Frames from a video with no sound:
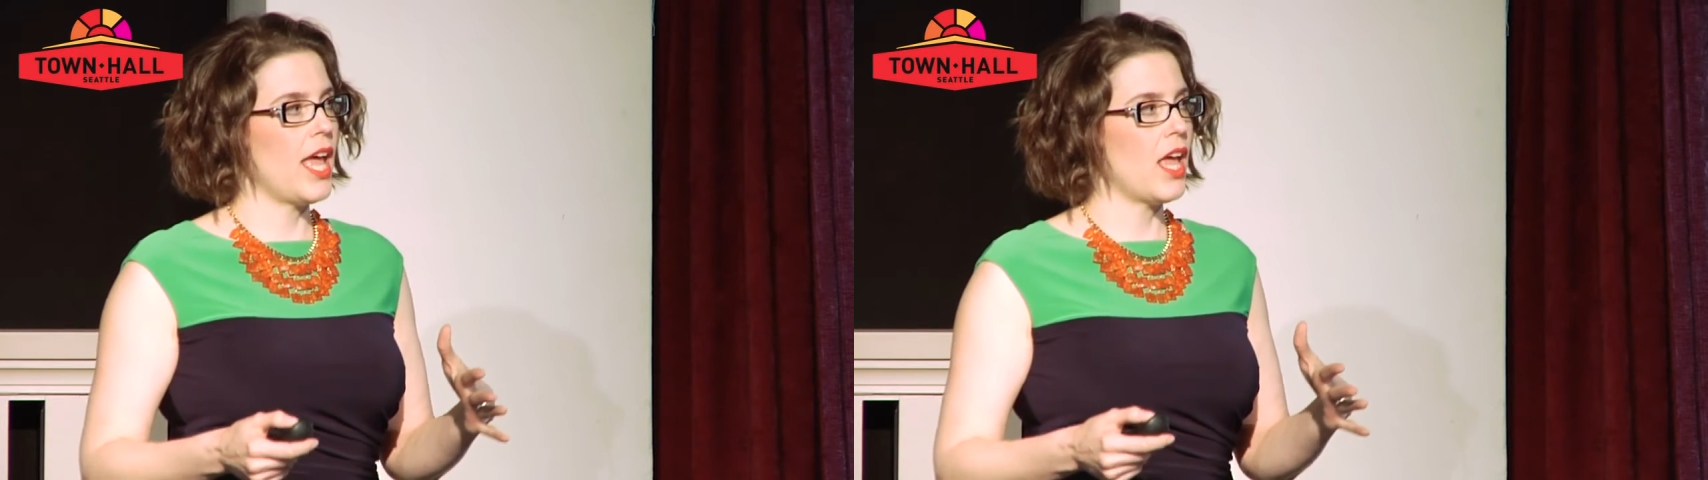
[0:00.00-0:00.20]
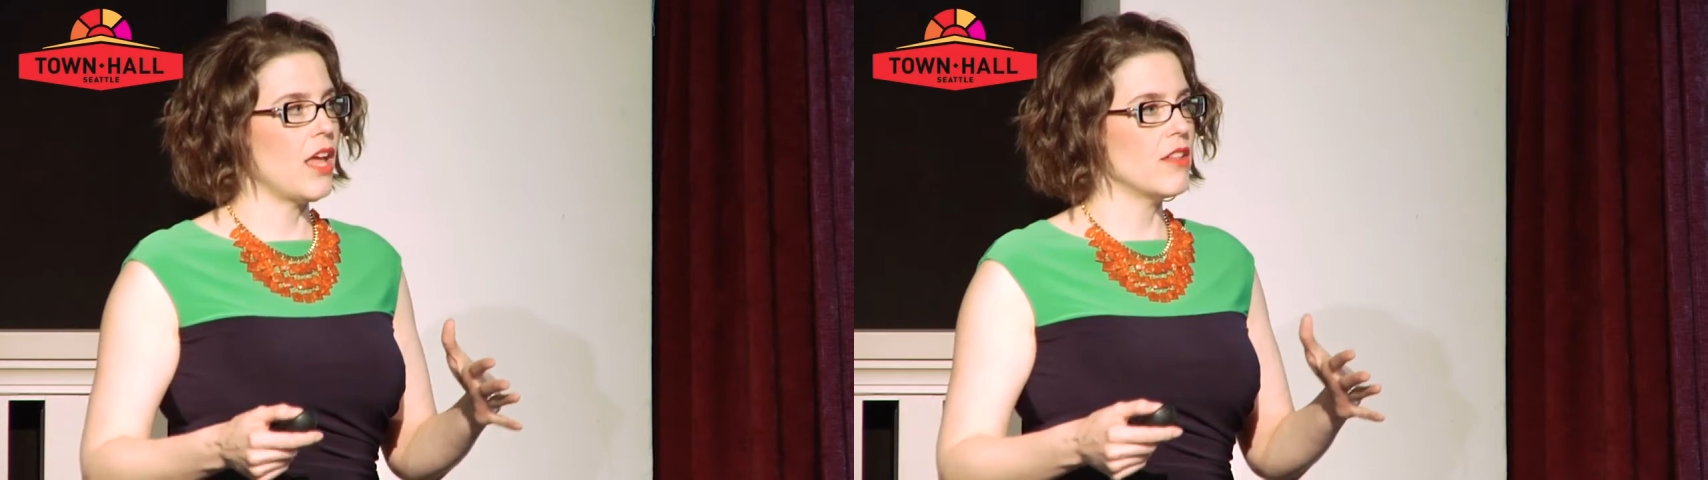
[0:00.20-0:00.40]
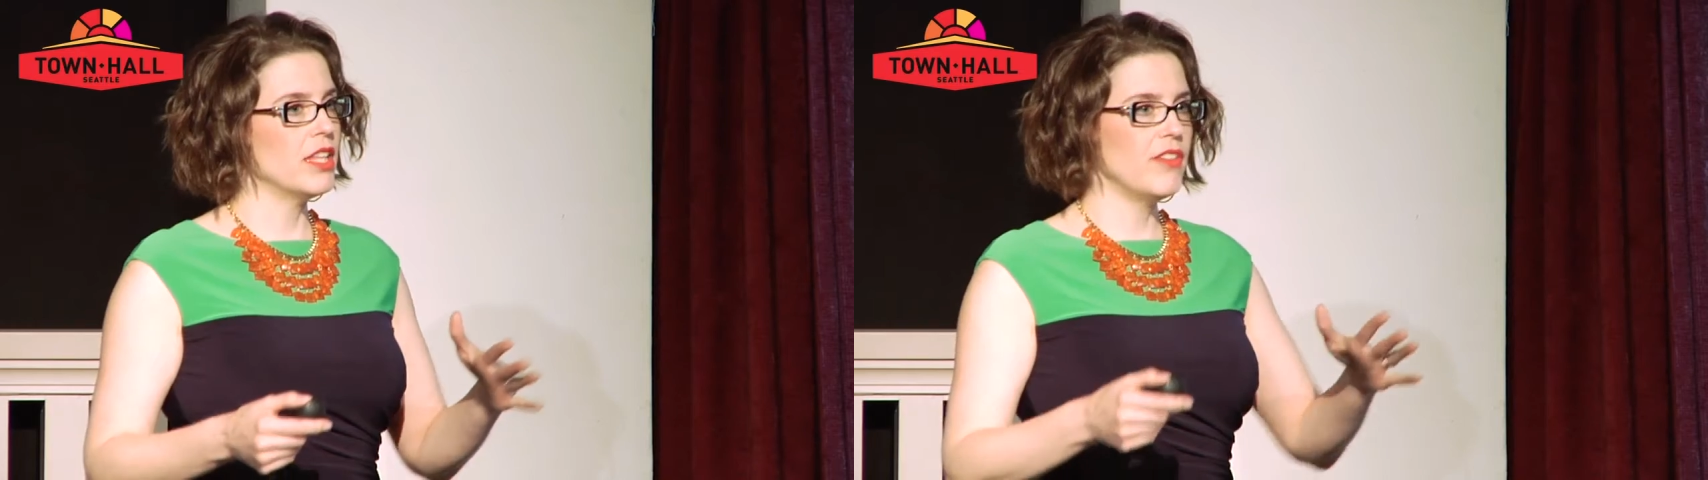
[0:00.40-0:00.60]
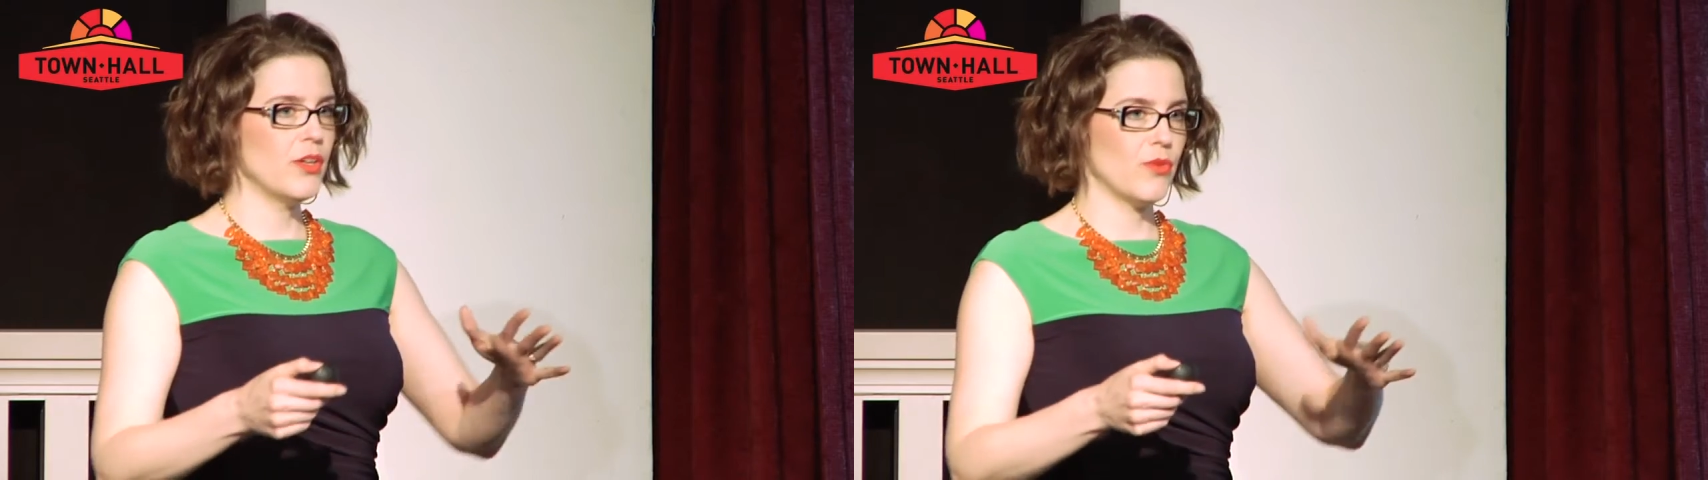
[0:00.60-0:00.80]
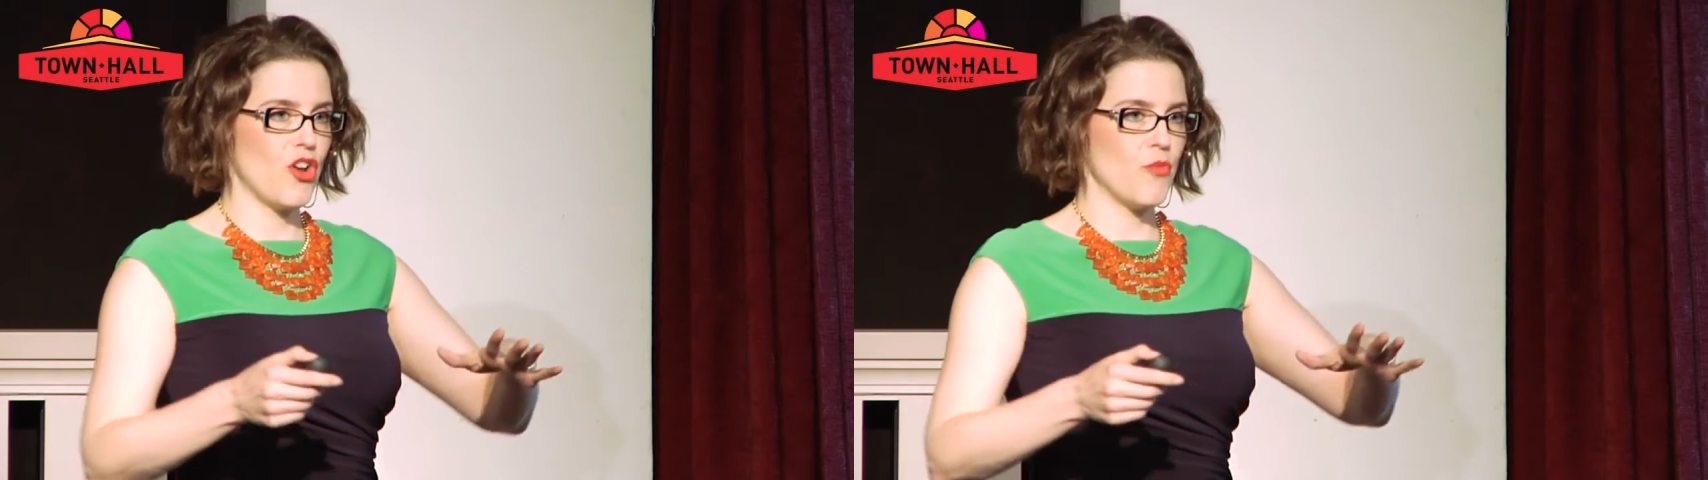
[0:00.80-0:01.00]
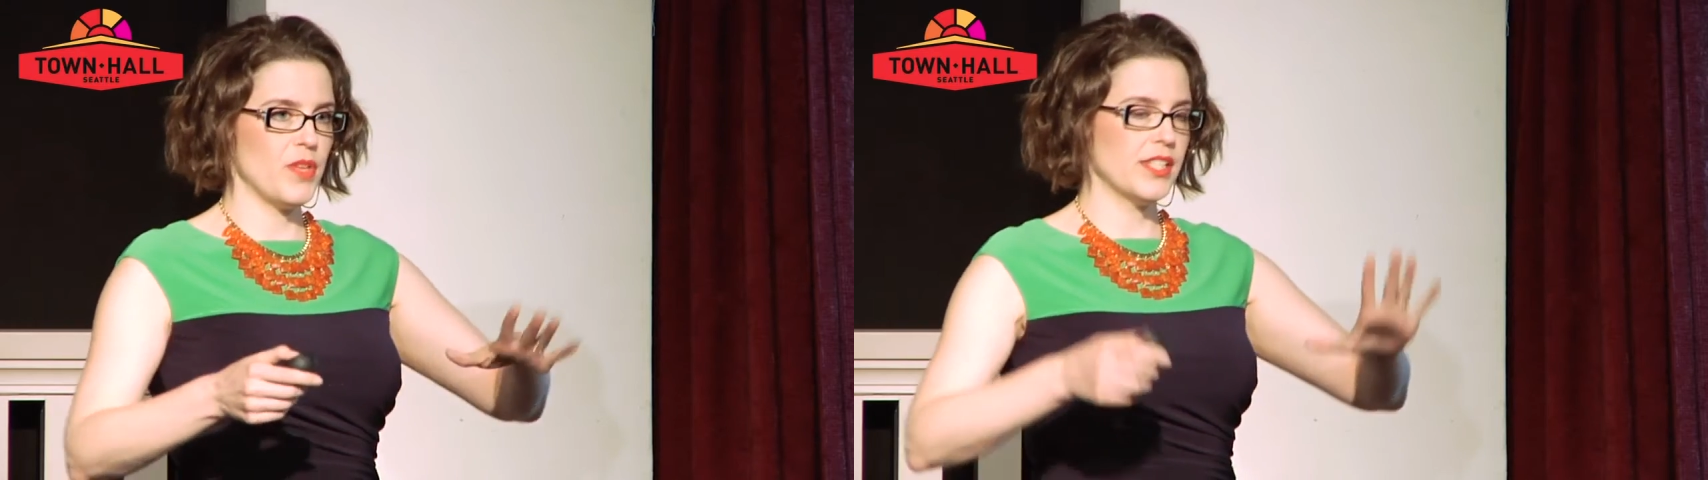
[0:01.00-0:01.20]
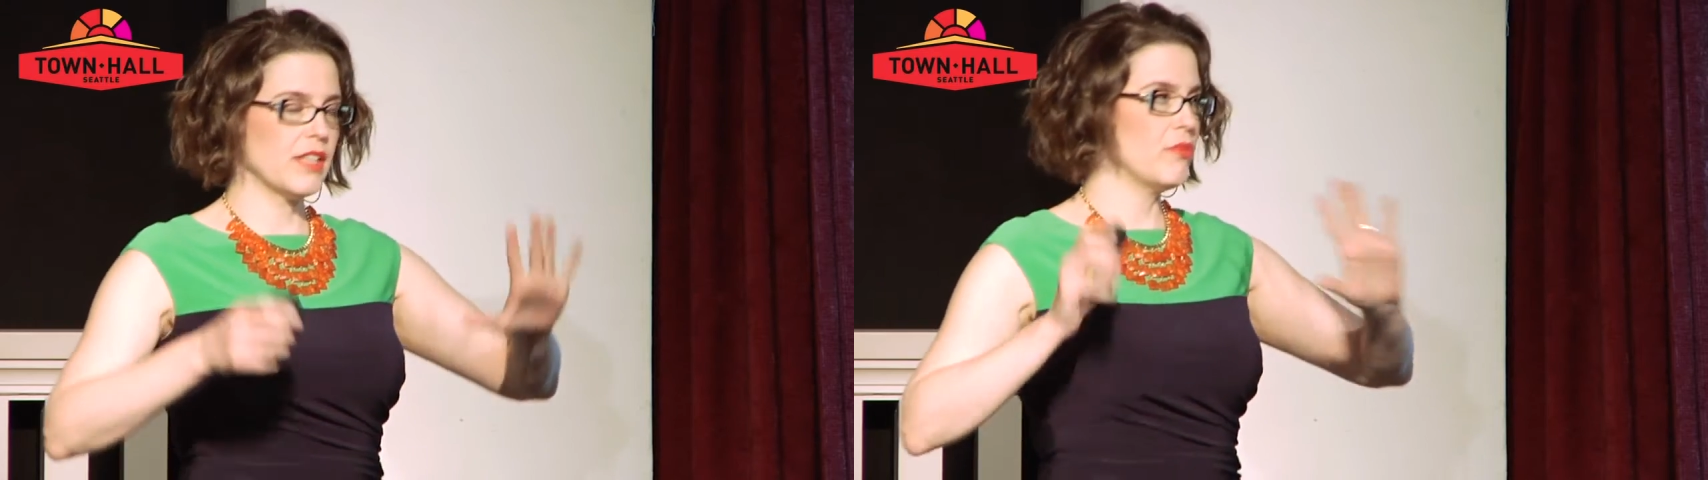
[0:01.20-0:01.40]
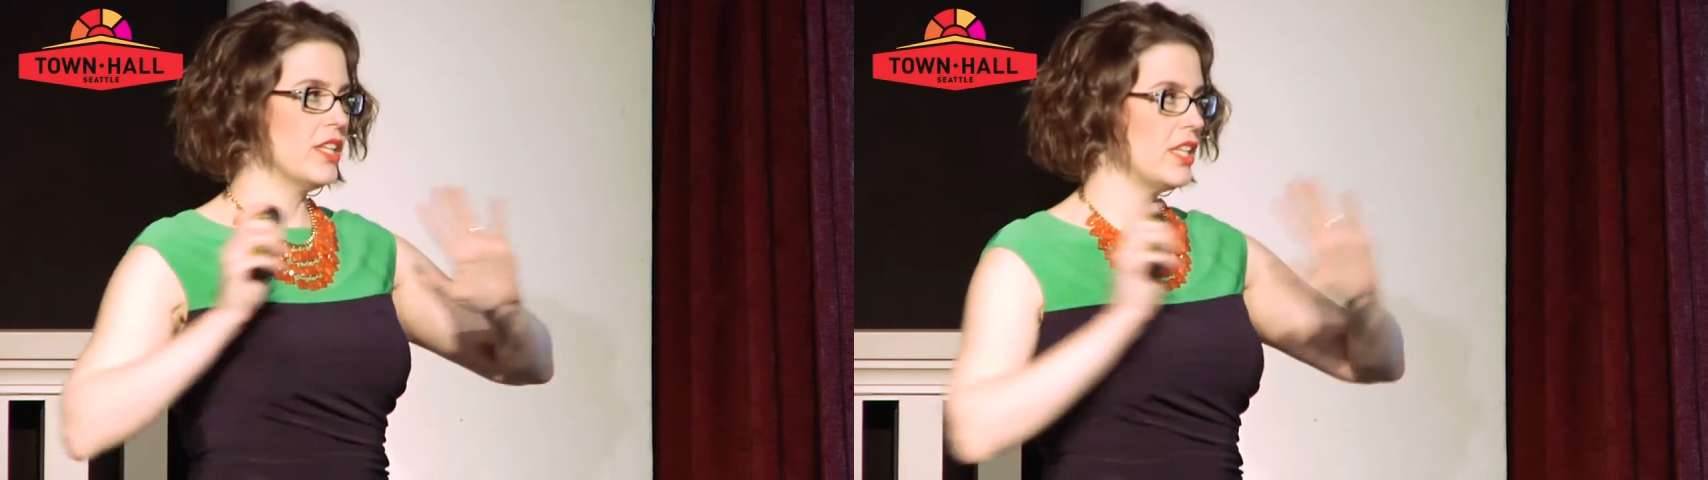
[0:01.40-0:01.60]
a living room that is
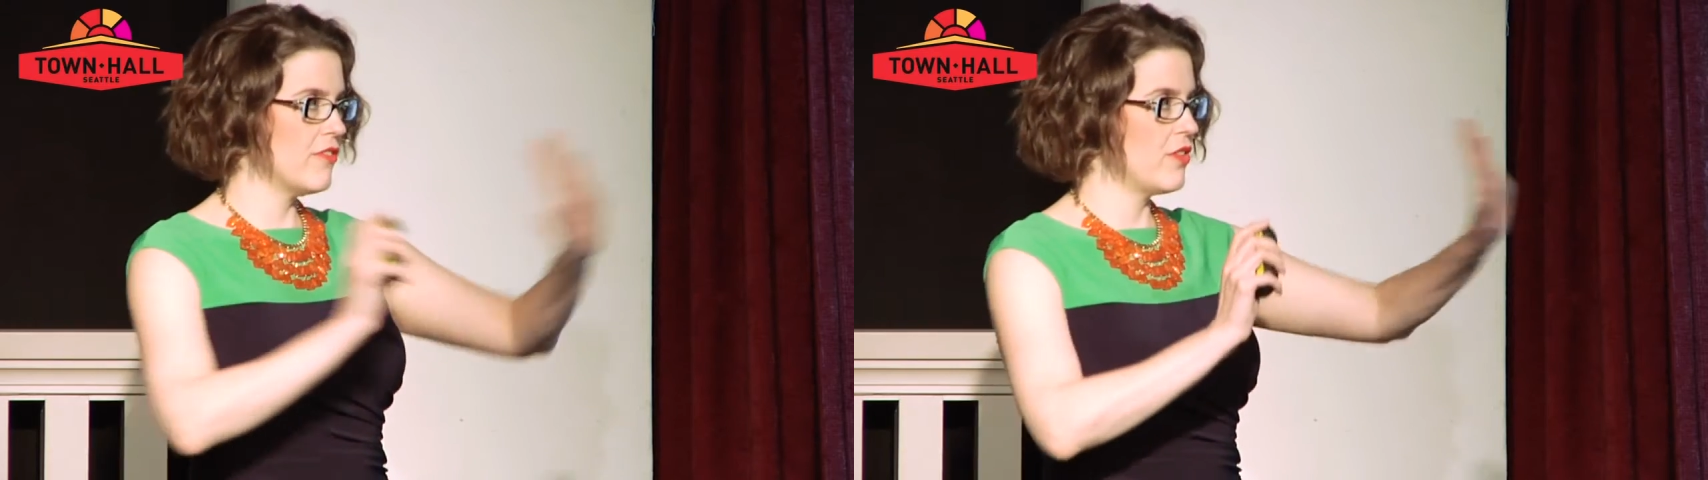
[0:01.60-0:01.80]
completely